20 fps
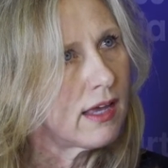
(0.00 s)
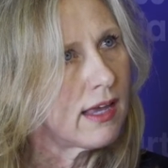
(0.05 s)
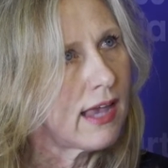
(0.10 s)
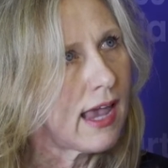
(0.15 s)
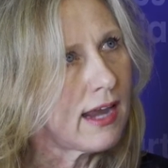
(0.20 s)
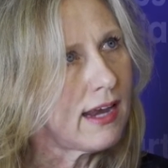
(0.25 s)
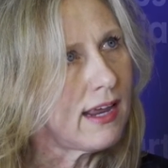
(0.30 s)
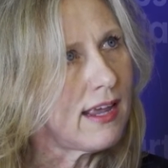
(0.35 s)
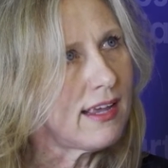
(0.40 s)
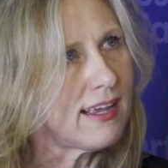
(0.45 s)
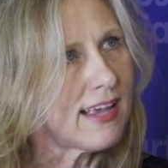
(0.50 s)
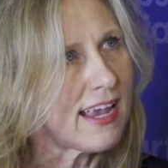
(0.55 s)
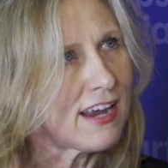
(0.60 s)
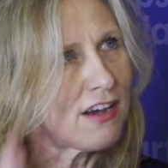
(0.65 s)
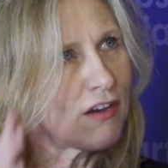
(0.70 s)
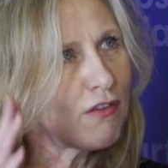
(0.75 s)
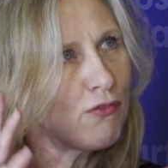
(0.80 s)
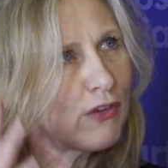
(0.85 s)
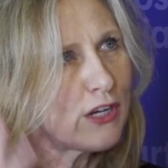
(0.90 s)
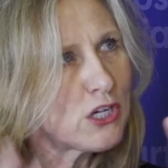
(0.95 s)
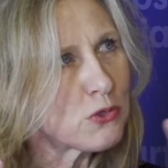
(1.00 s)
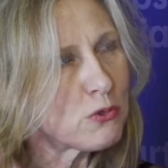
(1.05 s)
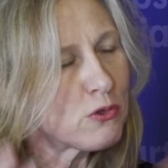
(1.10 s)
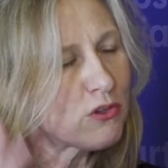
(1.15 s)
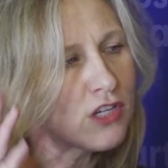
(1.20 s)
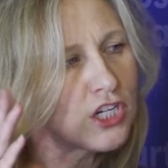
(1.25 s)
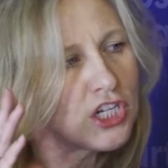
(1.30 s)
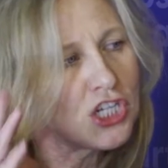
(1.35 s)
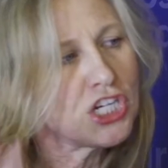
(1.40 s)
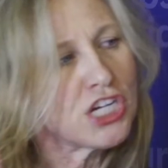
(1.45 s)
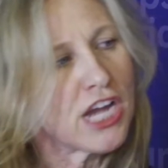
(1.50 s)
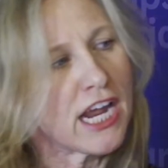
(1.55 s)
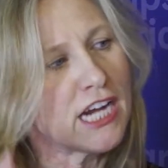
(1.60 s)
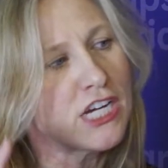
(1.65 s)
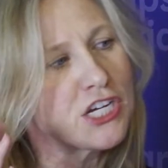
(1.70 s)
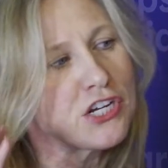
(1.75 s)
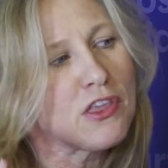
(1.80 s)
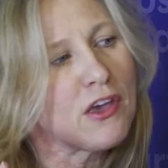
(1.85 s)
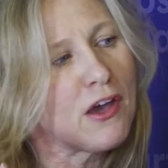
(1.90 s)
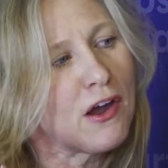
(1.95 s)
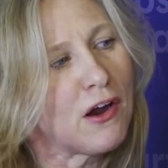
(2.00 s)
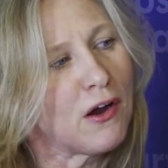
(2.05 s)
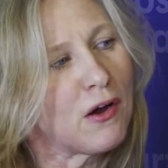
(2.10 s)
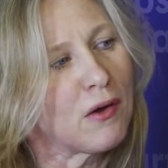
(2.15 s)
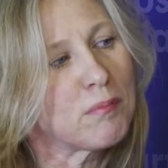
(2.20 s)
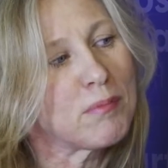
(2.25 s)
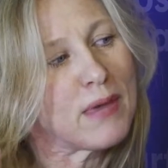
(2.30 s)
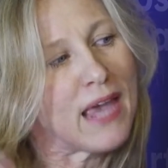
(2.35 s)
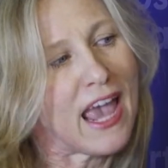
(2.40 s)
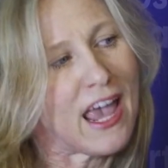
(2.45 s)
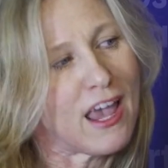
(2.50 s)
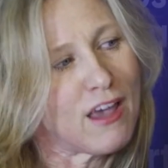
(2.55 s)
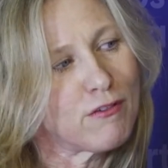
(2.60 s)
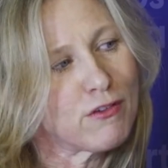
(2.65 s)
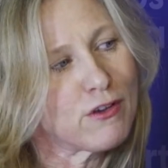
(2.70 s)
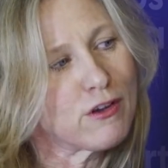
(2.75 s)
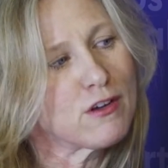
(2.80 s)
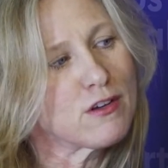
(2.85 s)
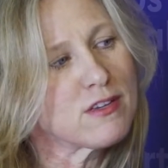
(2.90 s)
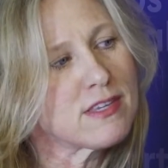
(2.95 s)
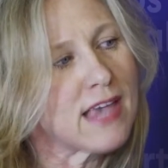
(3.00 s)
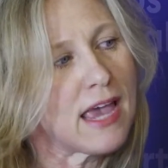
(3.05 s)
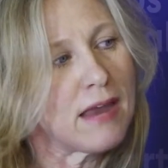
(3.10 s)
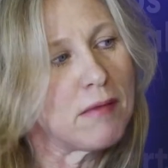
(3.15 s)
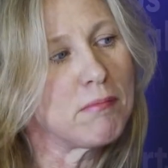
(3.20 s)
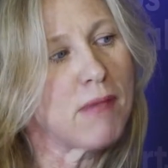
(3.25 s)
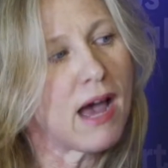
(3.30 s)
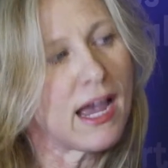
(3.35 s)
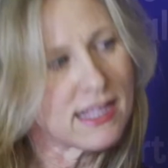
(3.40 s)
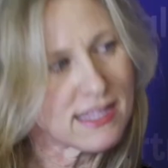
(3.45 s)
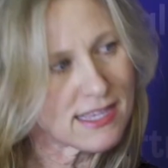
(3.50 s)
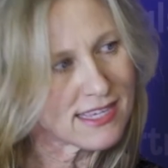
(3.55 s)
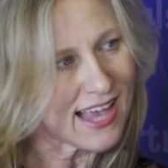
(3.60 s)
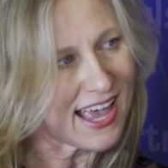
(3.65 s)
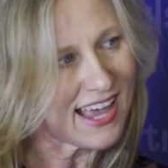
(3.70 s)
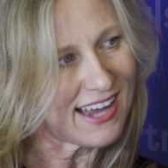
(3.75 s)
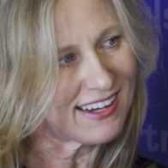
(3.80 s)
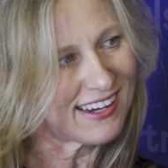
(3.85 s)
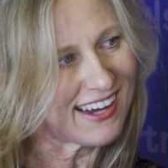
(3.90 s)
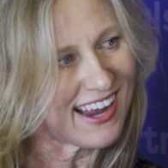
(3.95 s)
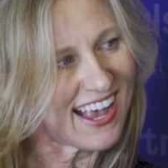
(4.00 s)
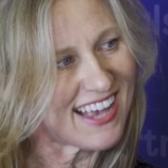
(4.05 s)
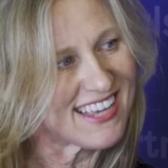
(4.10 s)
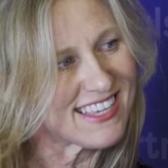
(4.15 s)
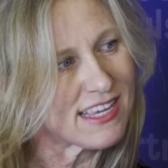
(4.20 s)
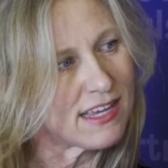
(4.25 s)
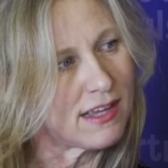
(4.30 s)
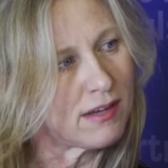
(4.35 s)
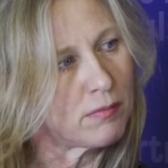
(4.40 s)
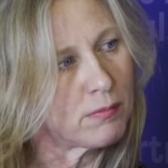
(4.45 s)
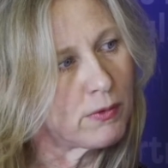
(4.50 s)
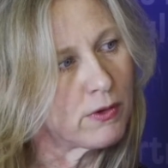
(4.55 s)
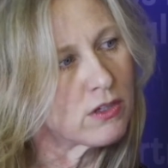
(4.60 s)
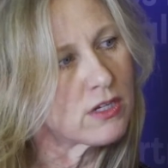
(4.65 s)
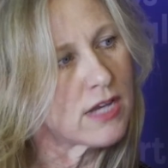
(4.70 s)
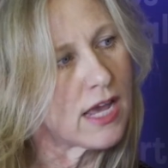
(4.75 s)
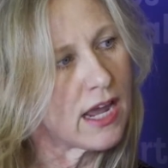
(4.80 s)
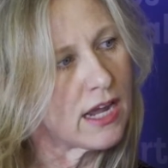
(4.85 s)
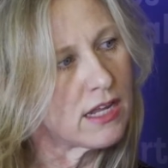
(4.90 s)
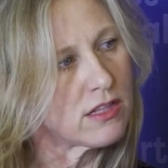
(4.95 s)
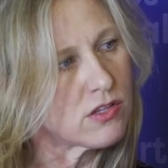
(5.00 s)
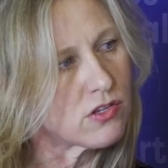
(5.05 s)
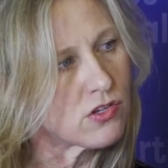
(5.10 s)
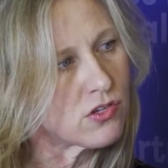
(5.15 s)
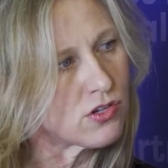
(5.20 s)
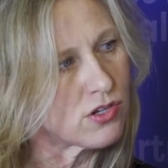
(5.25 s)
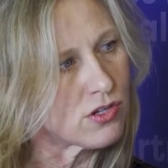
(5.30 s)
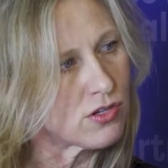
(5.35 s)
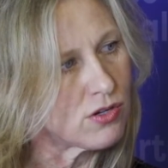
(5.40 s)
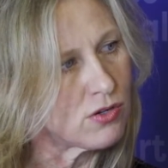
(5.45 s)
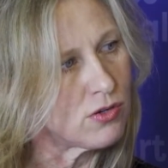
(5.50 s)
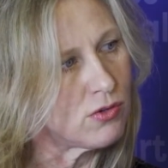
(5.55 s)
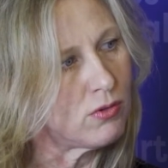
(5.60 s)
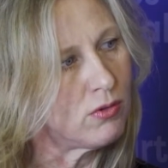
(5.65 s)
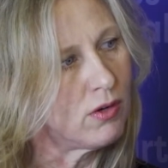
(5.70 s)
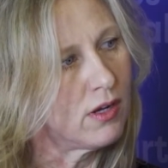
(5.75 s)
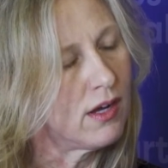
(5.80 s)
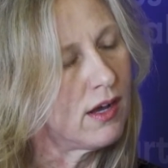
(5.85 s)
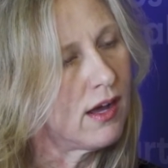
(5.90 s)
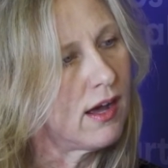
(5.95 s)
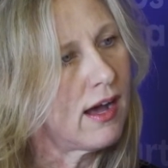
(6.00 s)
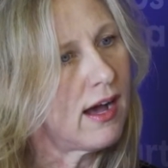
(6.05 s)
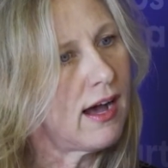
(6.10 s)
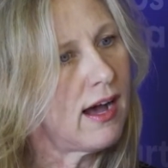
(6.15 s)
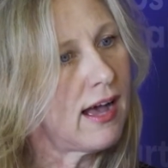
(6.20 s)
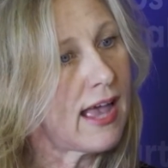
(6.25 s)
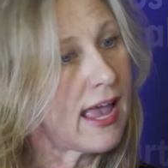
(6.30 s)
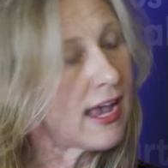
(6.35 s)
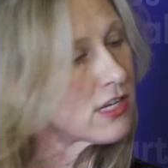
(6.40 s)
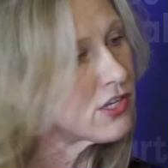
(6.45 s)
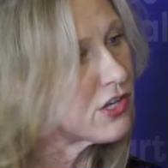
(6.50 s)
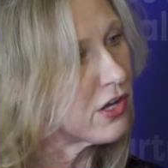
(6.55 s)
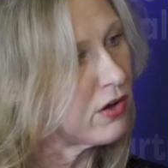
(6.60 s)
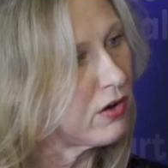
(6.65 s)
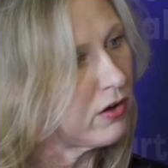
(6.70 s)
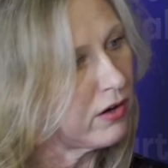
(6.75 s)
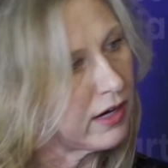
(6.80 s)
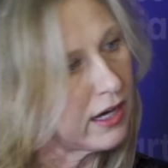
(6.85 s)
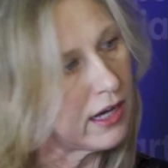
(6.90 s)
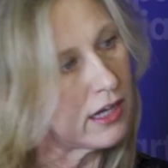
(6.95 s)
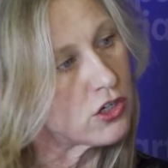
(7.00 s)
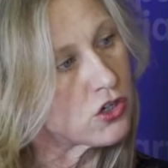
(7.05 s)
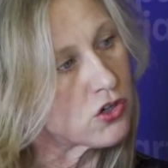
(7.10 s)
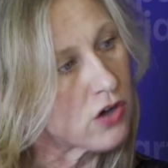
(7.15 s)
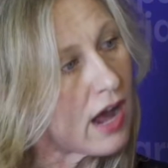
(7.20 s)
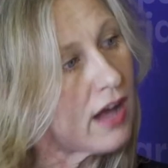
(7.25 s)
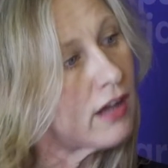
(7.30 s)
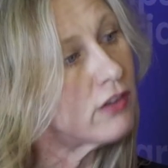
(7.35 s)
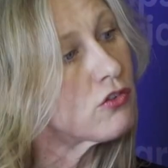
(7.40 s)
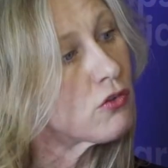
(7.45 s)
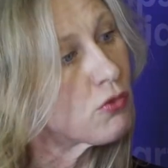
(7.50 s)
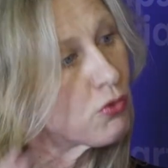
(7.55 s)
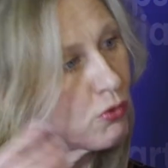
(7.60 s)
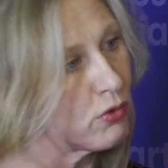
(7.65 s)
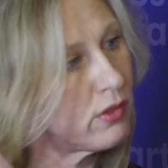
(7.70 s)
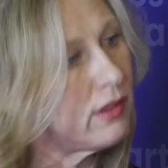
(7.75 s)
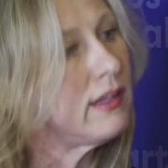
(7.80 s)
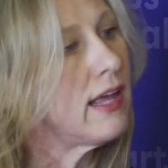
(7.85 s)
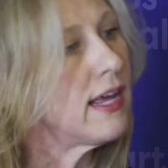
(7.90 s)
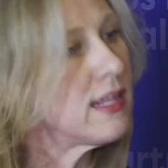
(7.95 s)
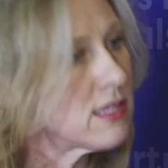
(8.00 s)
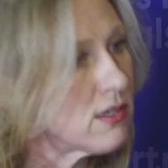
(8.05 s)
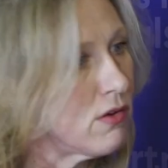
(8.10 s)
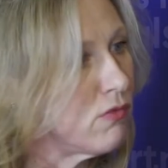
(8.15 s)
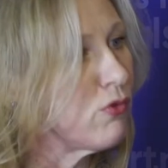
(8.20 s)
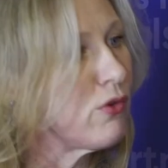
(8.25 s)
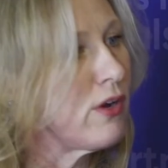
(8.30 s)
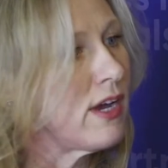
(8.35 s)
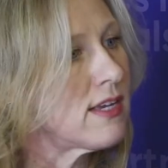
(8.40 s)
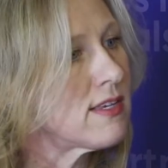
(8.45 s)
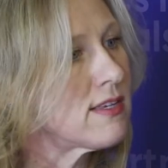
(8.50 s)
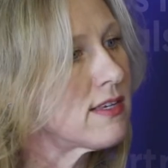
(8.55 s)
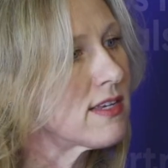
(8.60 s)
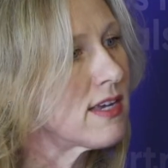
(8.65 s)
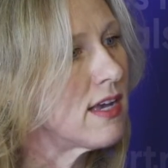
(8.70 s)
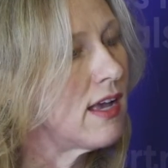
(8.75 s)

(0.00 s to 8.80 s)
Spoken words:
getting individuals to change their behaviors and mindset as it pertains to executing trials through the lens of risk.